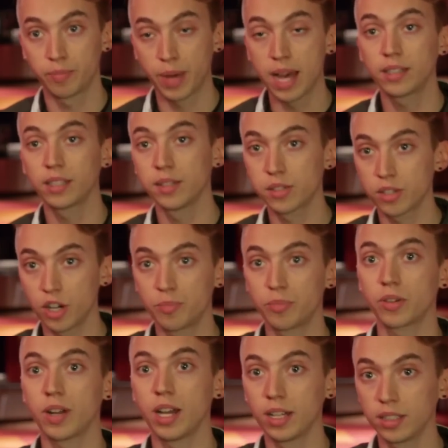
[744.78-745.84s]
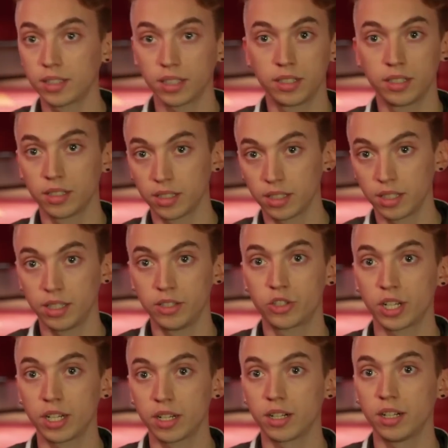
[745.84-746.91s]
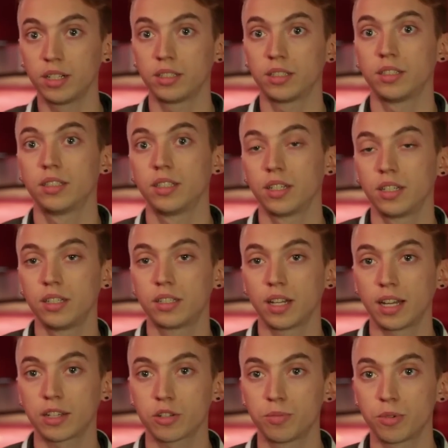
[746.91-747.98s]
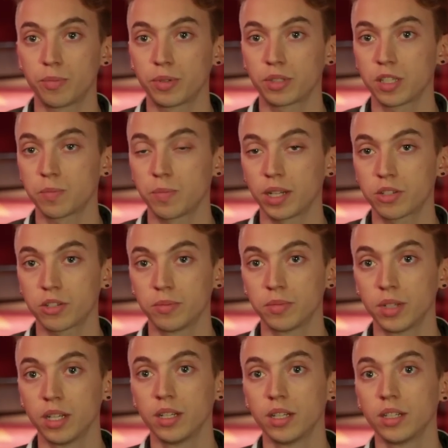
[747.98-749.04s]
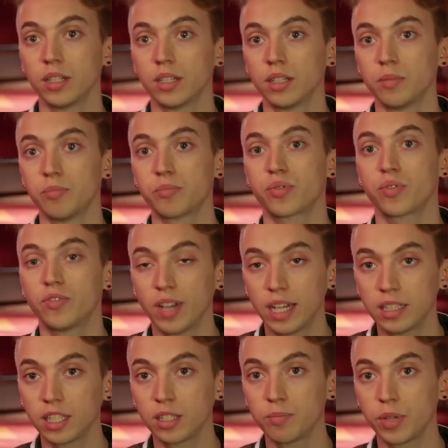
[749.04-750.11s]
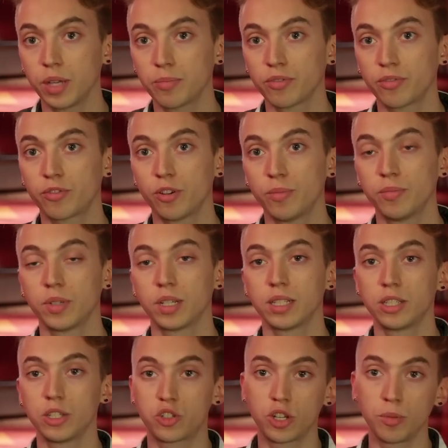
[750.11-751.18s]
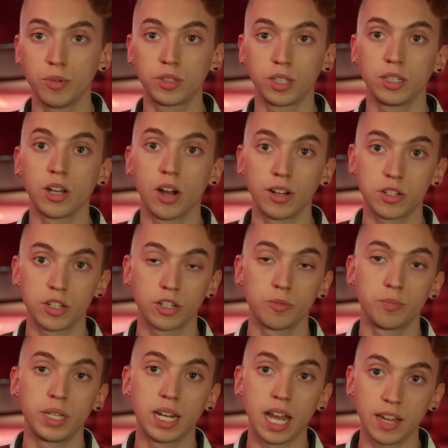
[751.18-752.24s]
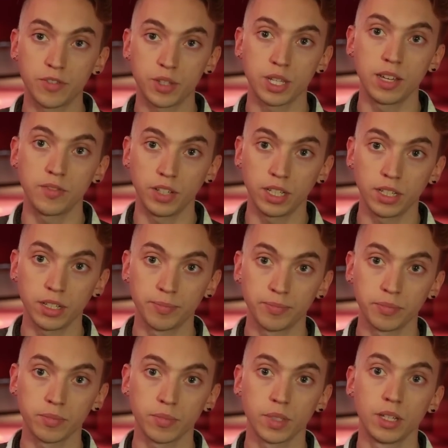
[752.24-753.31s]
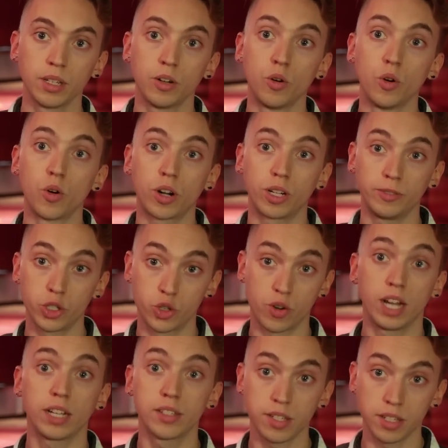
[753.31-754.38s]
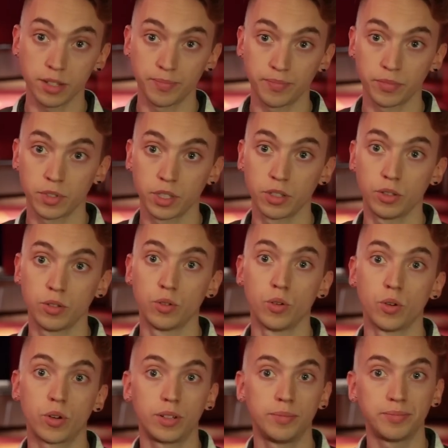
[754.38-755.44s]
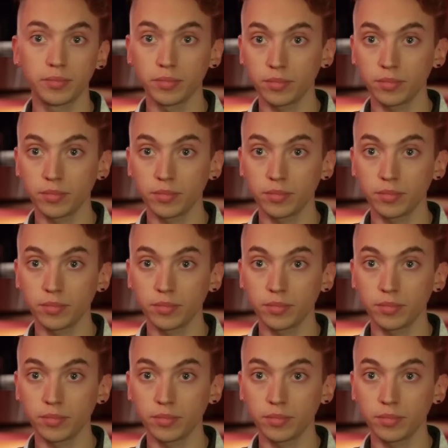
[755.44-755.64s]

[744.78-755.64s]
Patents, copyright, and in general, the intellectual property spectrum. Preventing people from distributing knowledge, it could be life-saving, or drugs, or